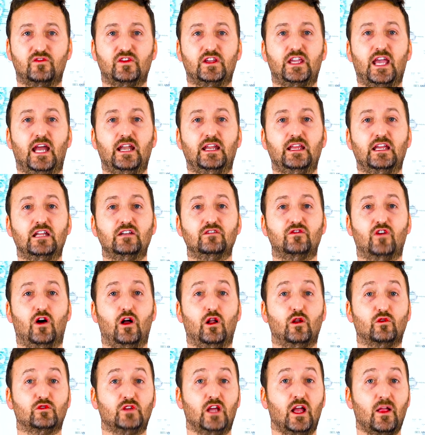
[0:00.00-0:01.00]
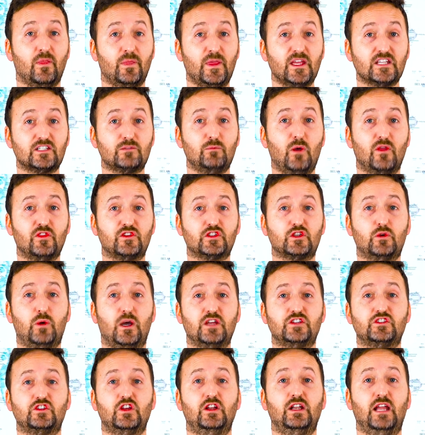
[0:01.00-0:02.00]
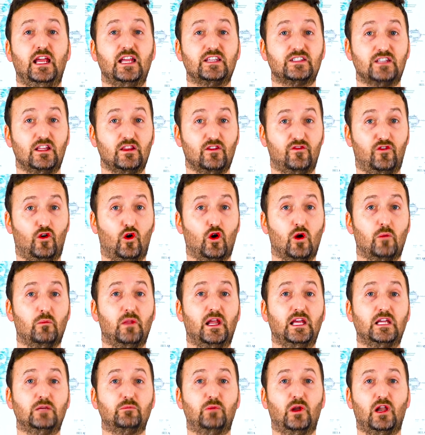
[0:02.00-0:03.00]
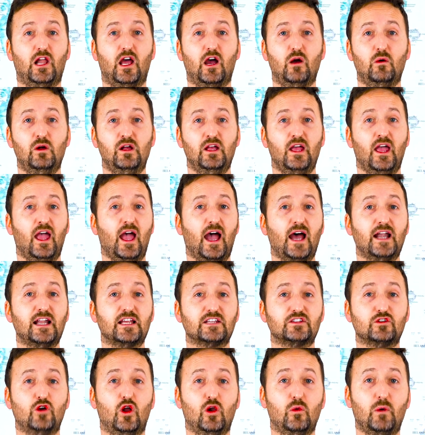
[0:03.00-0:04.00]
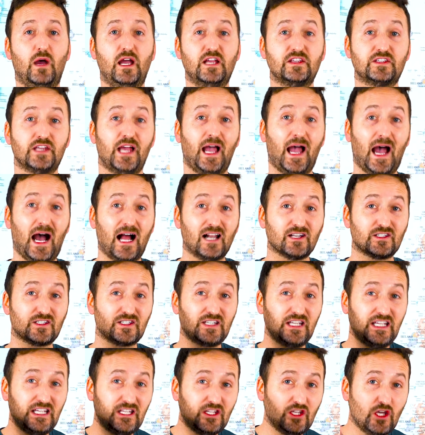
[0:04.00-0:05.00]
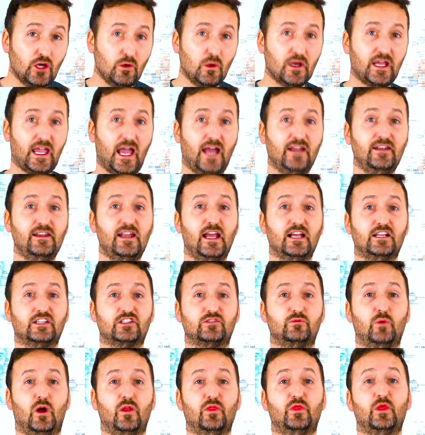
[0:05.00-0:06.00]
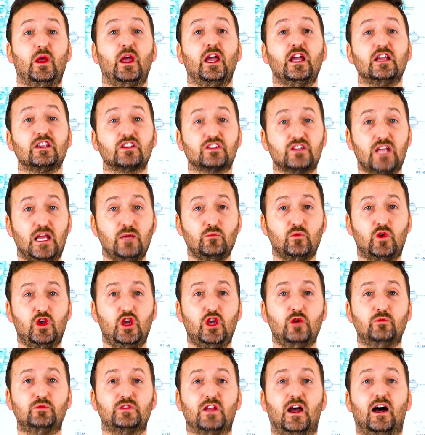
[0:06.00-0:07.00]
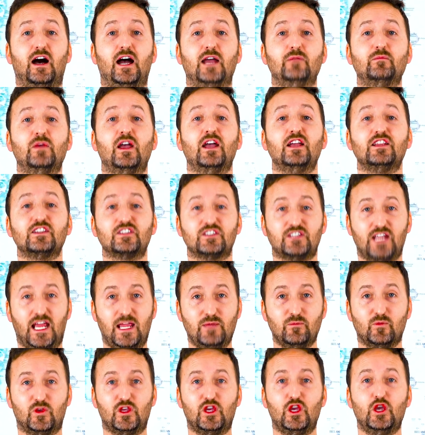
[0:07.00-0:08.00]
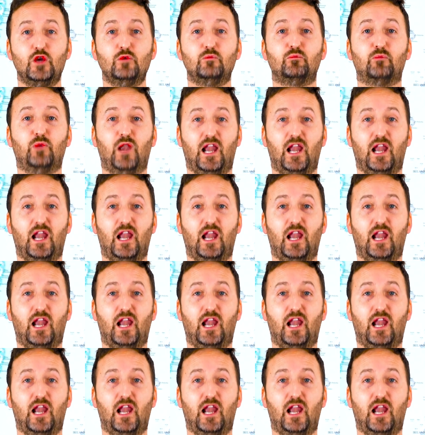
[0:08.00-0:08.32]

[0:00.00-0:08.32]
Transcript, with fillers: for getting involved. This month's question is in the forum link below, and as always, I'll see you again next month, same Kube time, same Kube